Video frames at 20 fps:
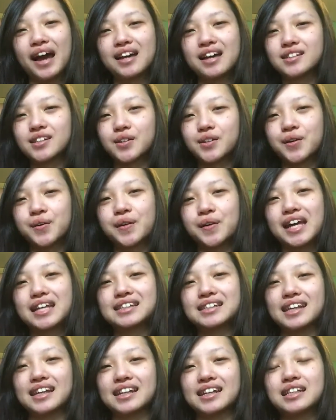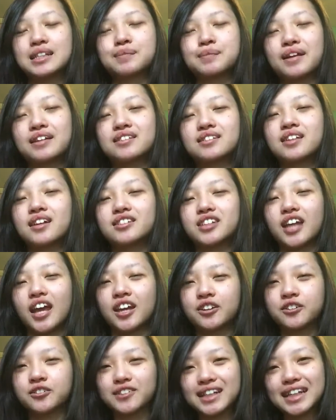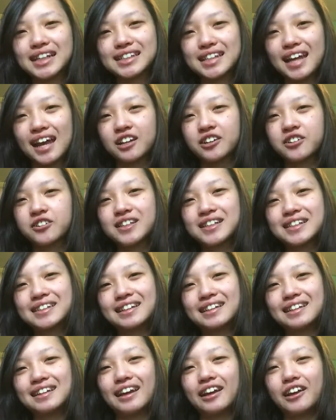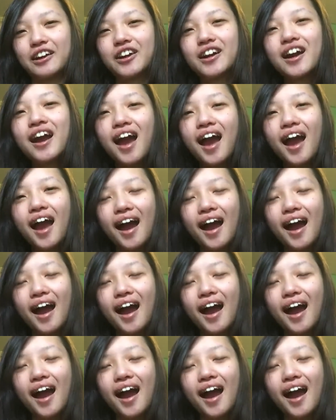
As always, it has been such a great and crazy year,